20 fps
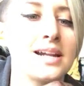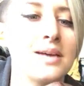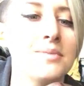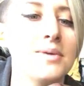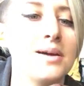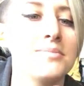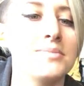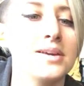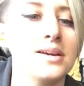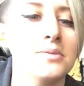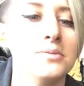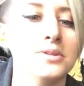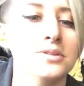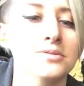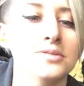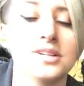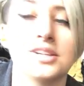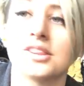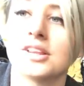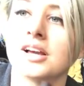I might be able to
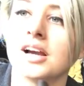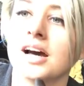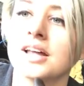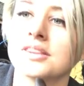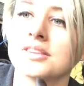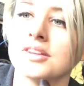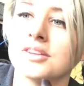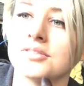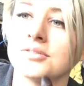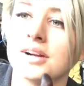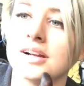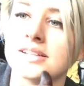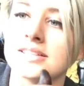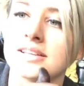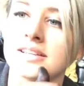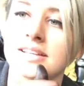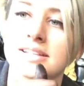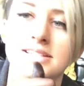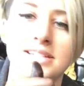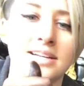recut the threads
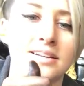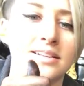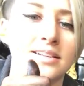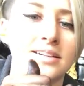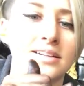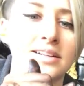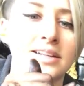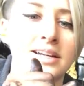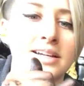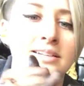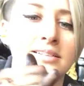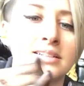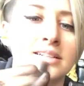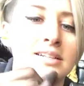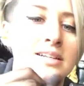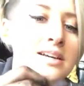on the tail end of that.